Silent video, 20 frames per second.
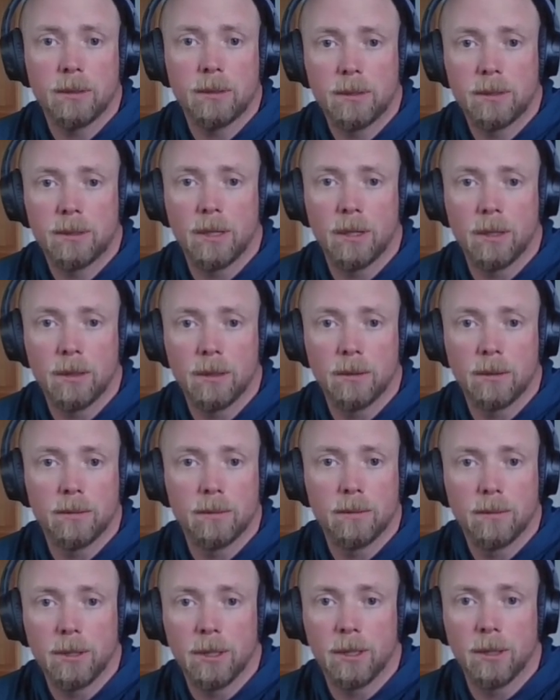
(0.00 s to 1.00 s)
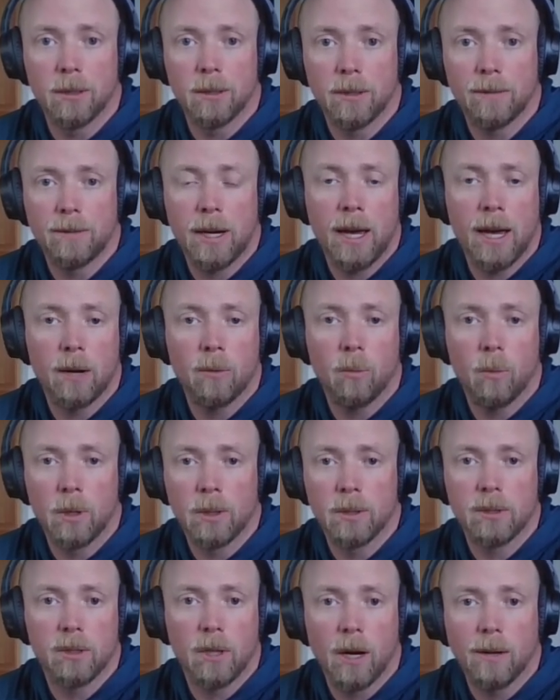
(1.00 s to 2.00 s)
So, you know, if I had
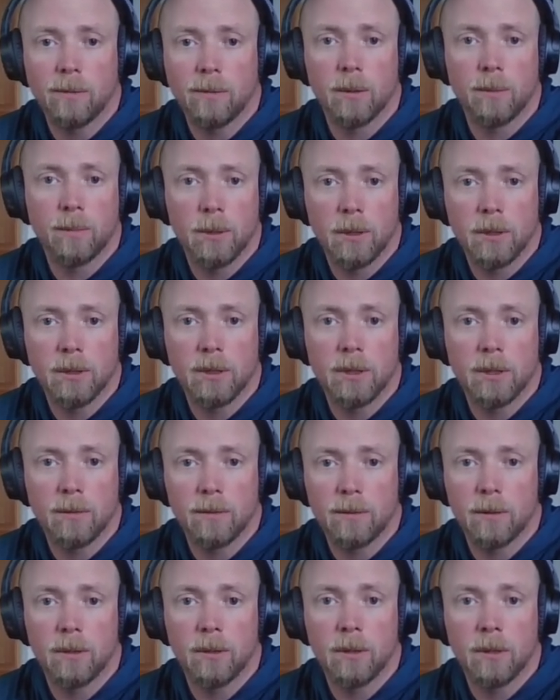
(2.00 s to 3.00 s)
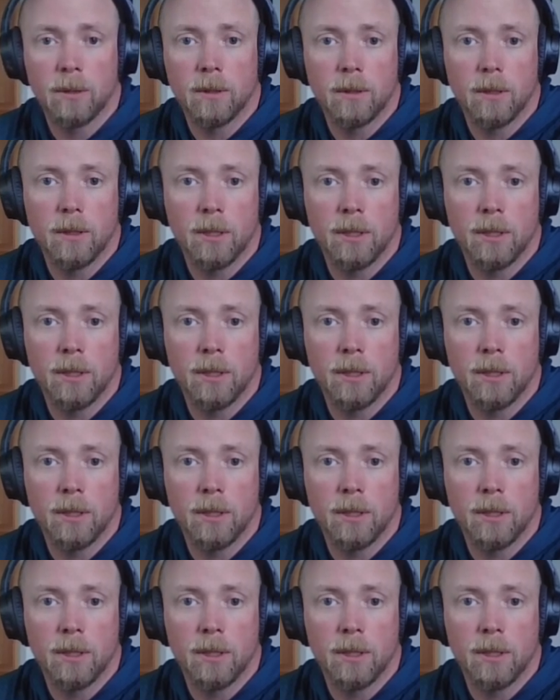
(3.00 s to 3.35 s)
one software person for